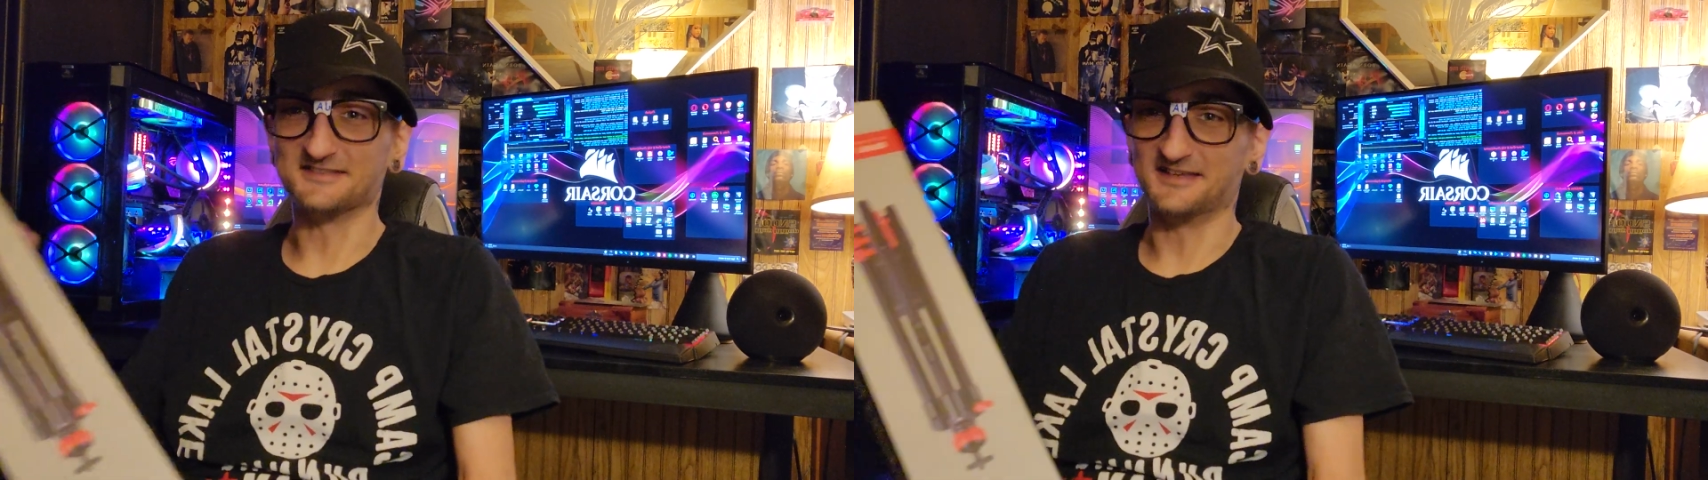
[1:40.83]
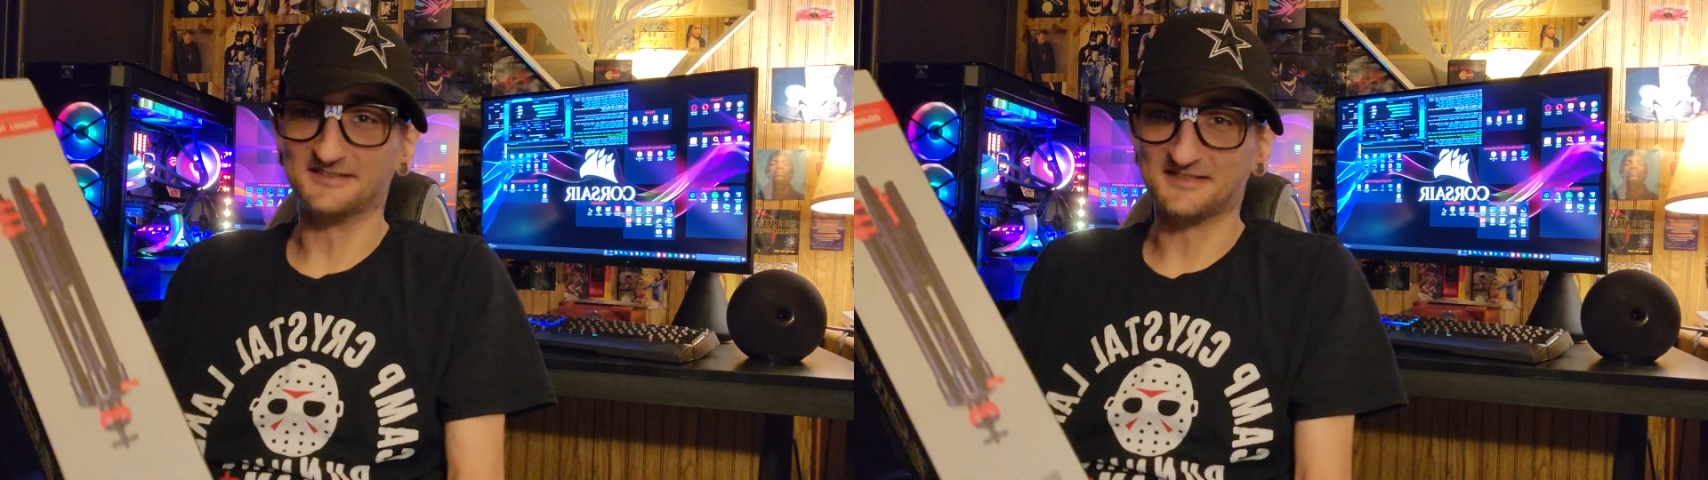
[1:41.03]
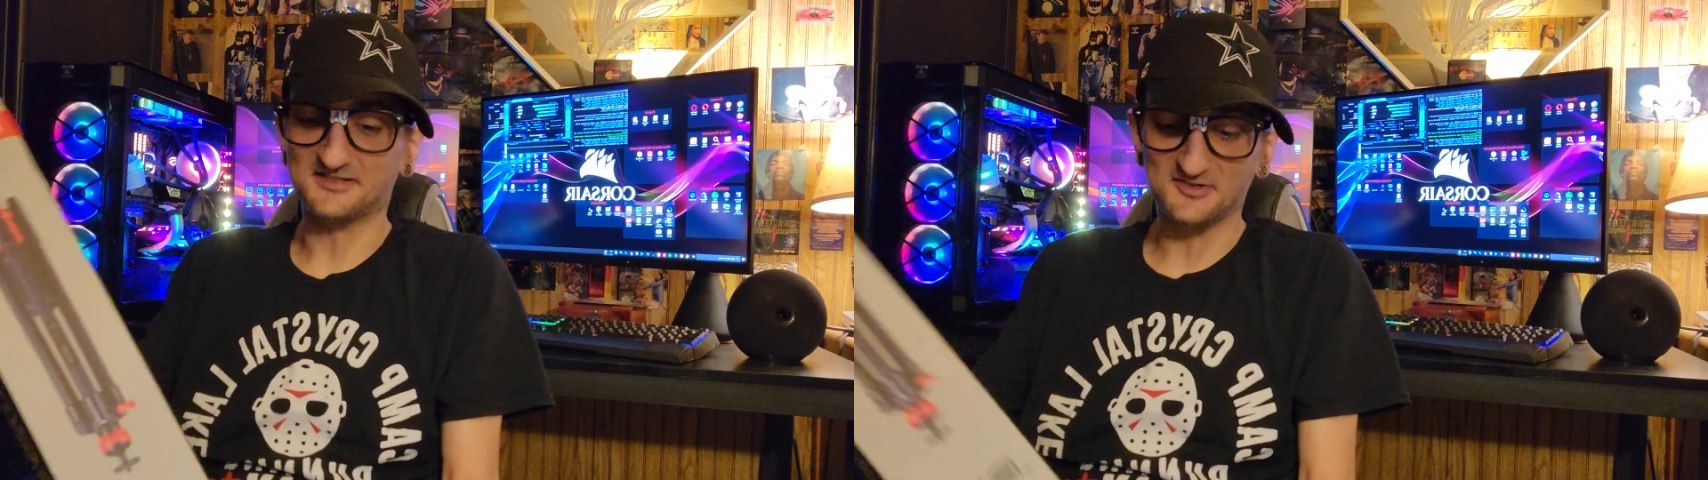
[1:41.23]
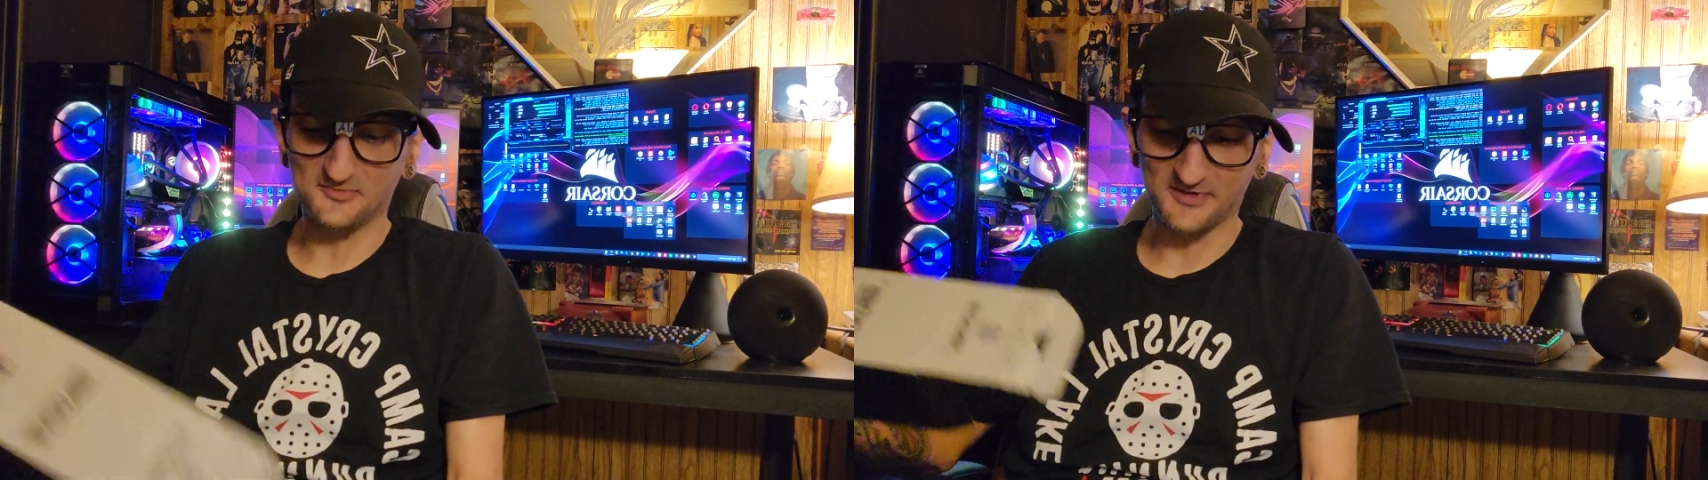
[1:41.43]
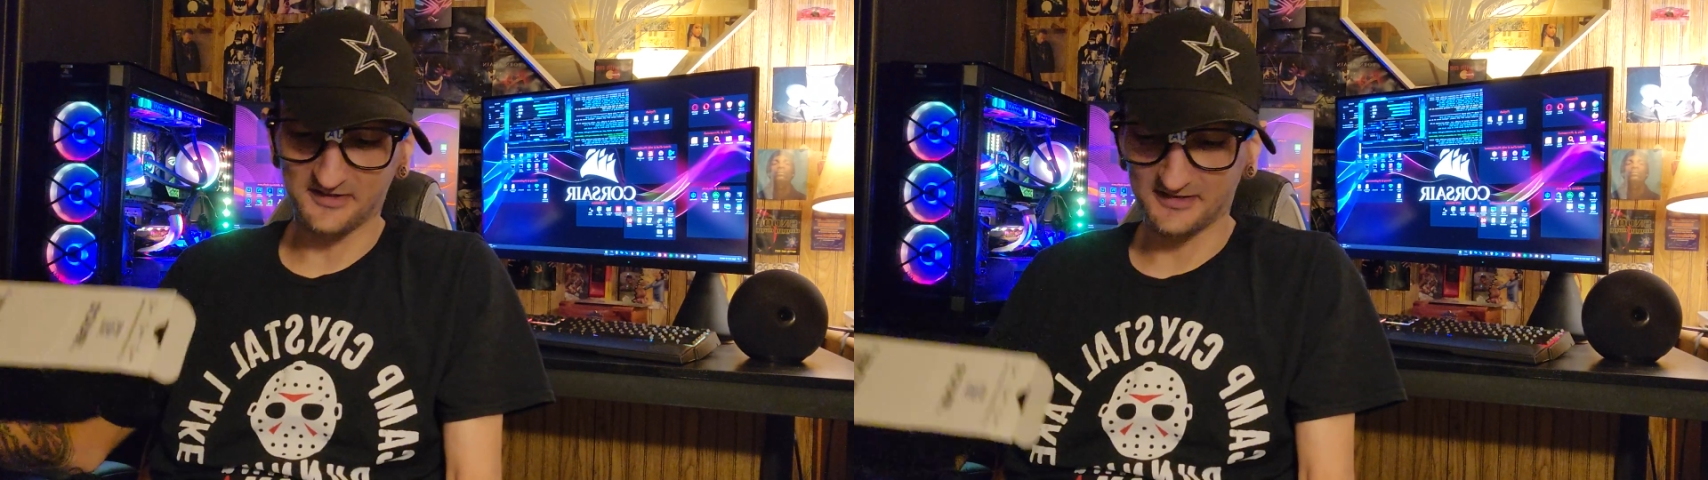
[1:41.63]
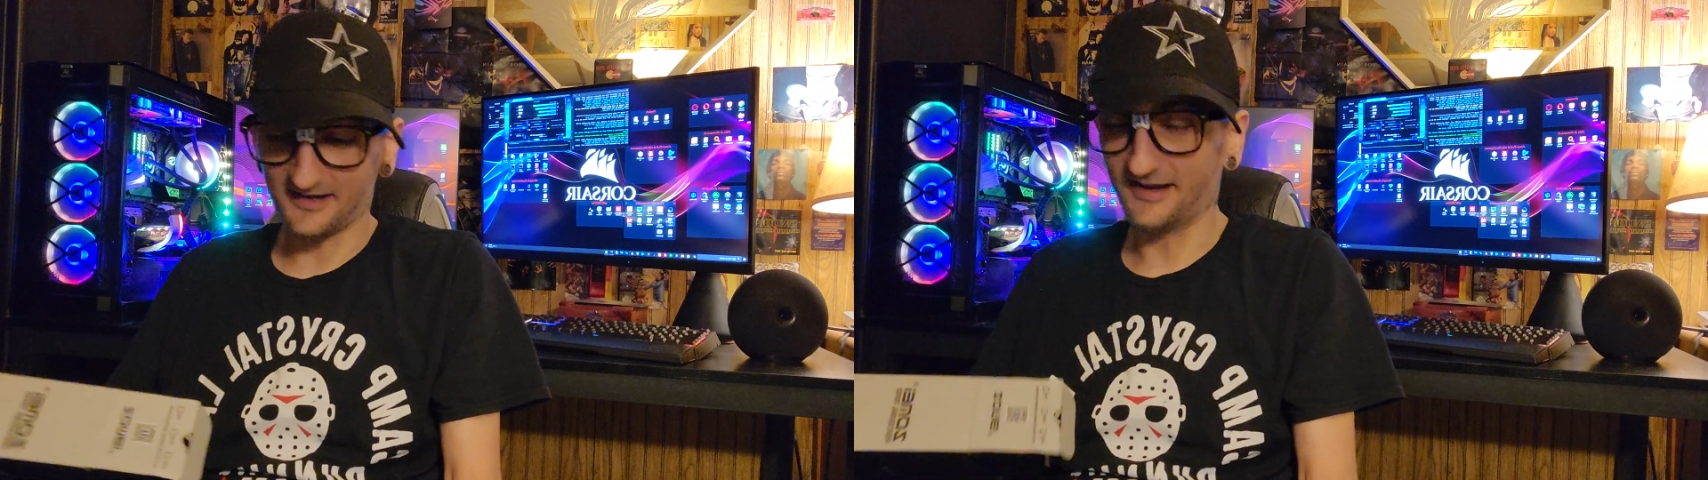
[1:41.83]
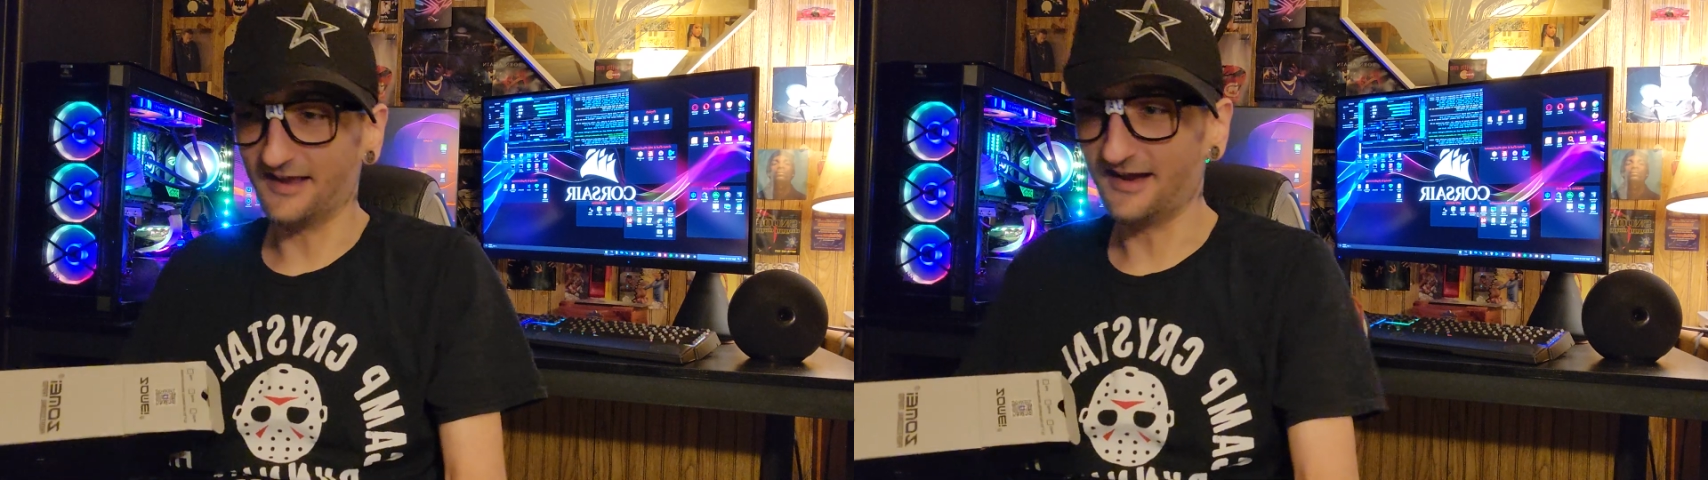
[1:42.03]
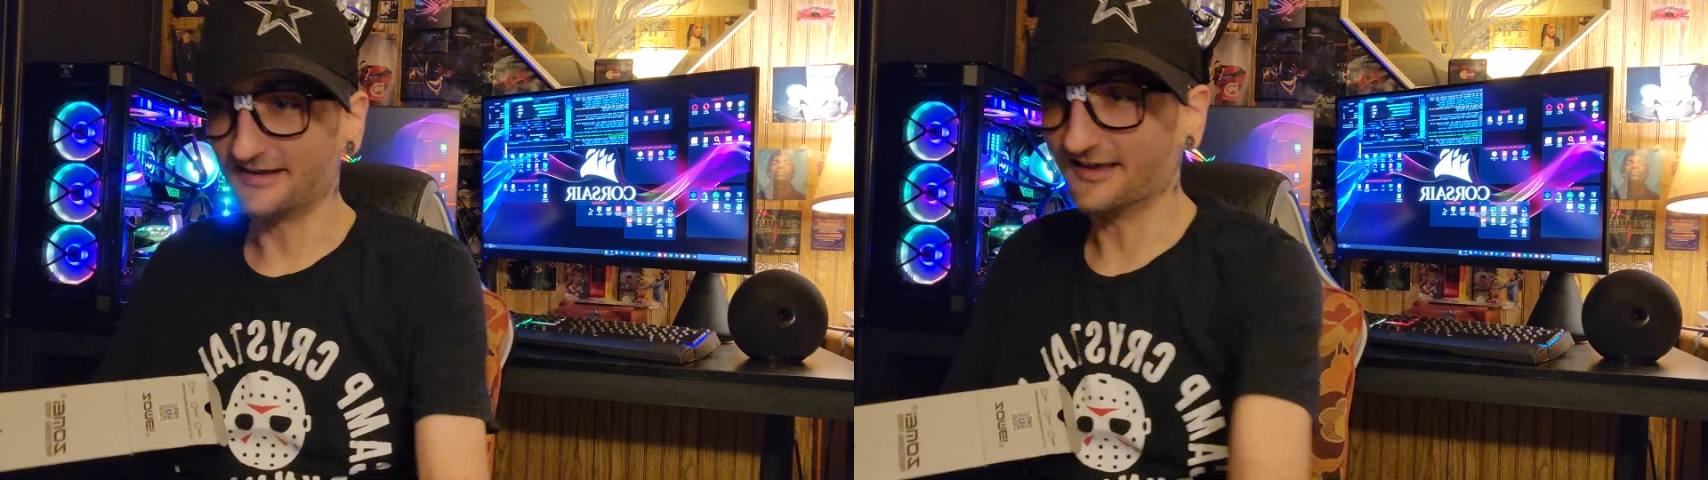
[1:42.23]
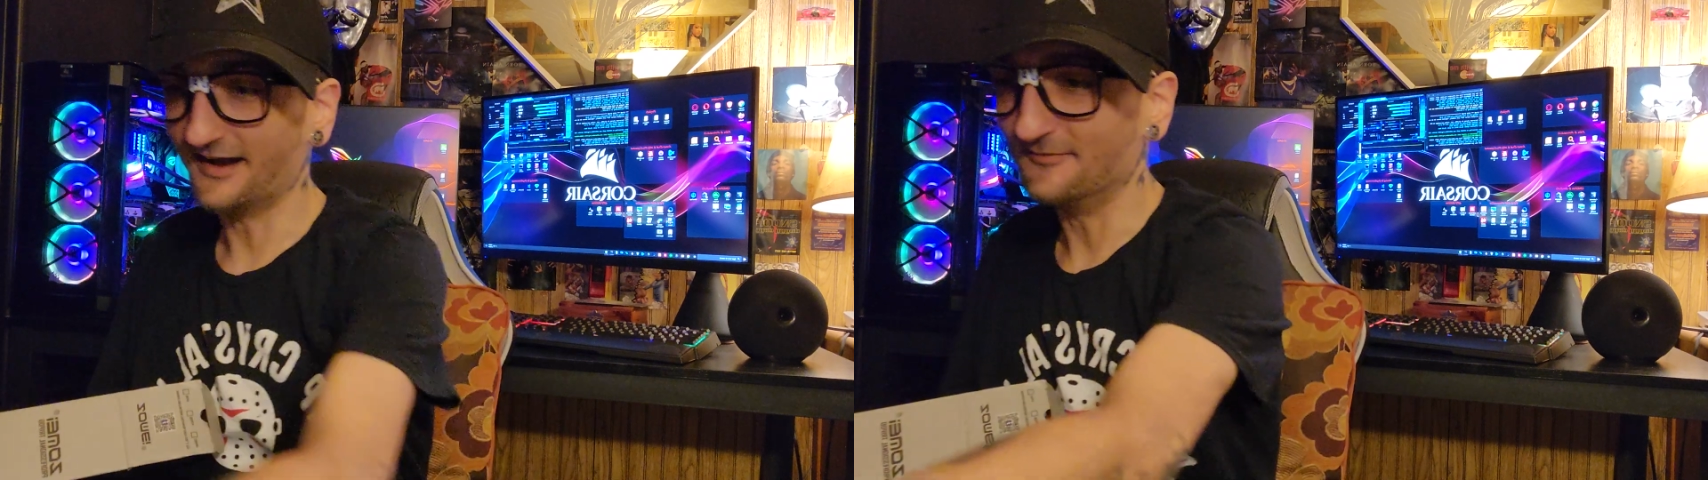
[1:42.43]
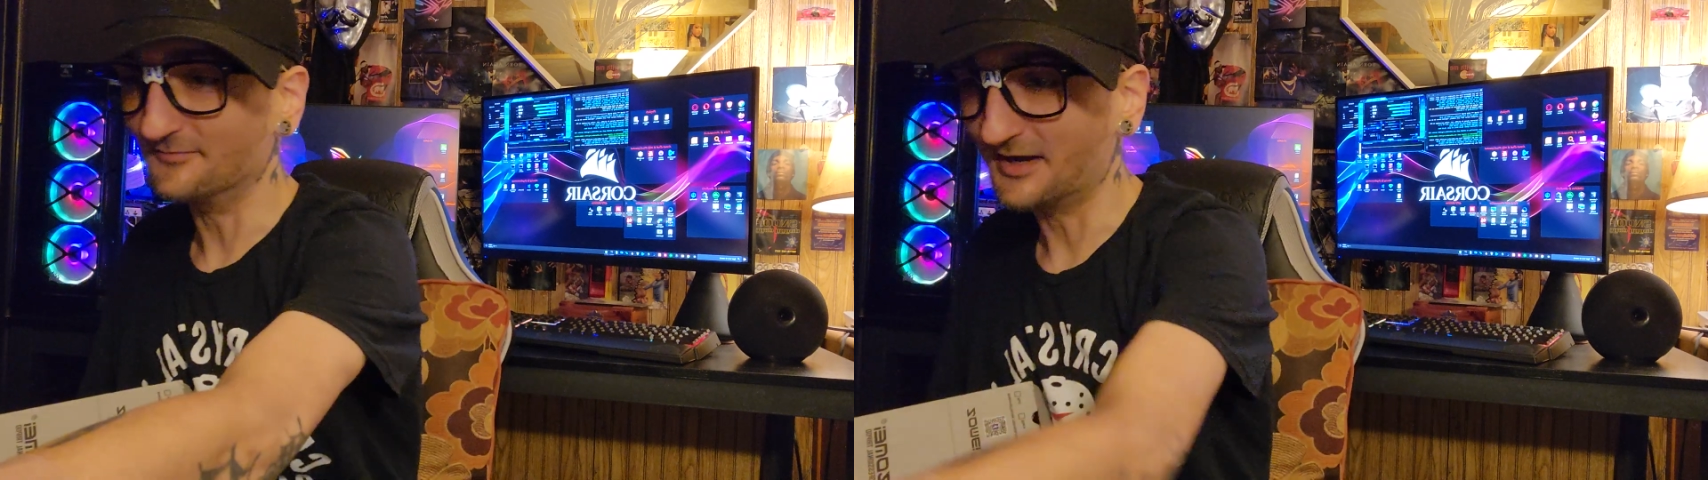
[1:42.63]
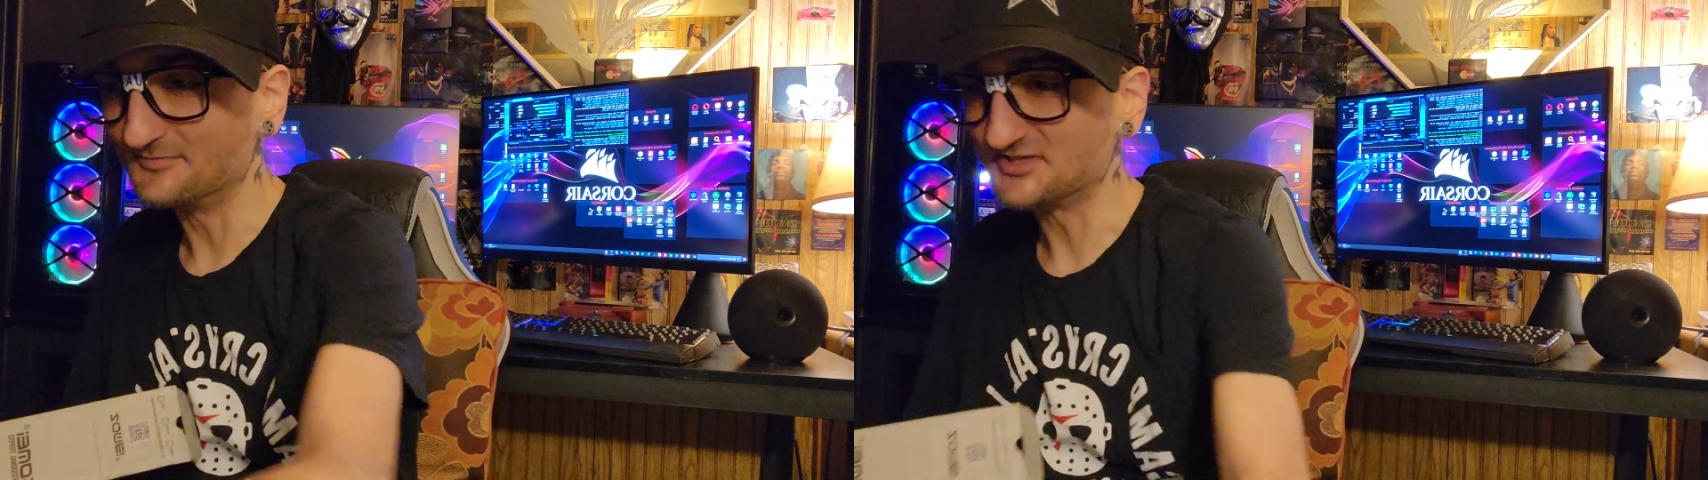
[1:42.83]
It's stupid. I'm